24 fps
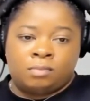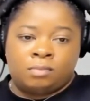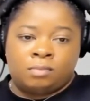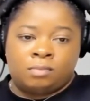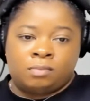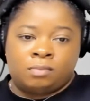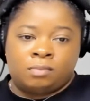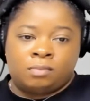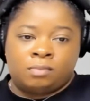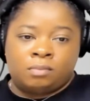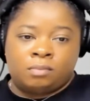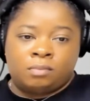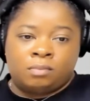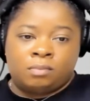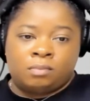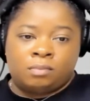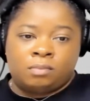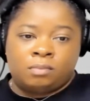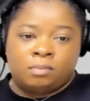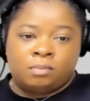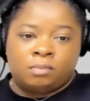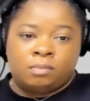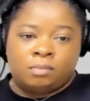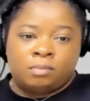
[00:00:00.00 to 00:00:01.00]

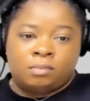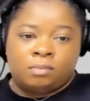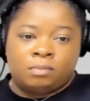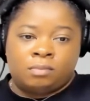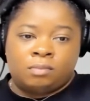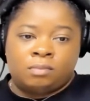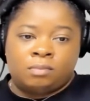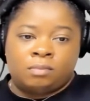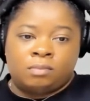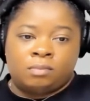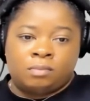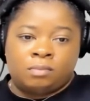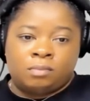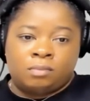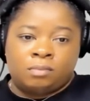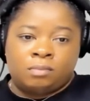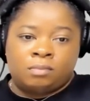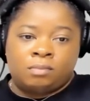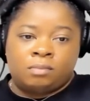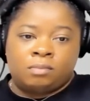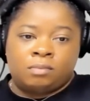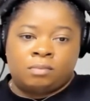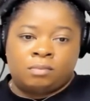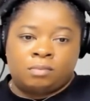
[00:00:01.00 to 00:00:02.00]

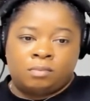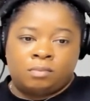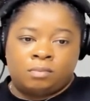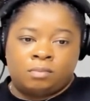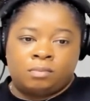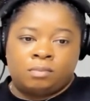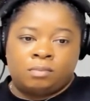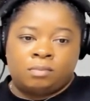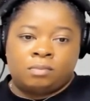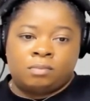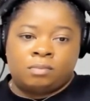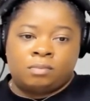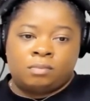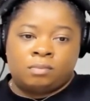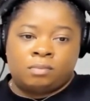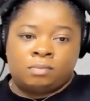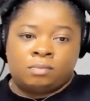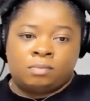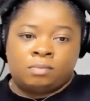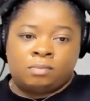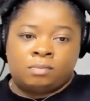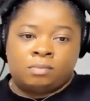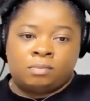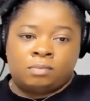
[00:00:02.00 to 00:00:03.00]

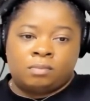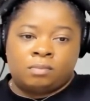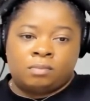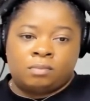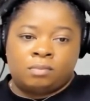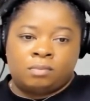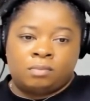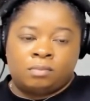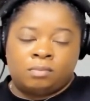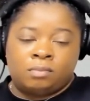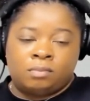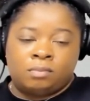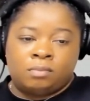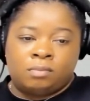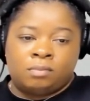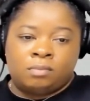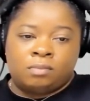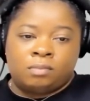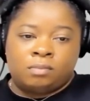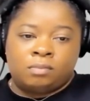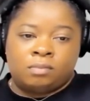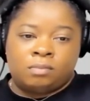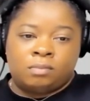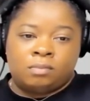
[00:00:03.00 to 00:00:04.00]

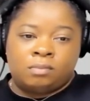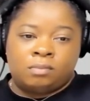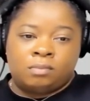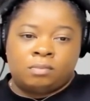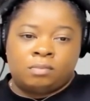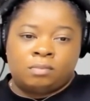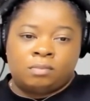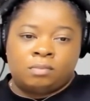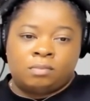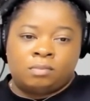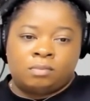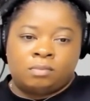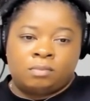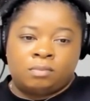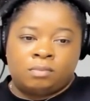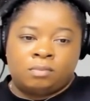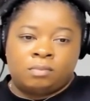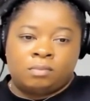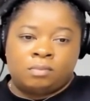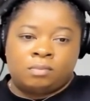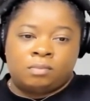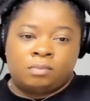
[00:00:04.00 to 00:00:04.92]
(not speaking)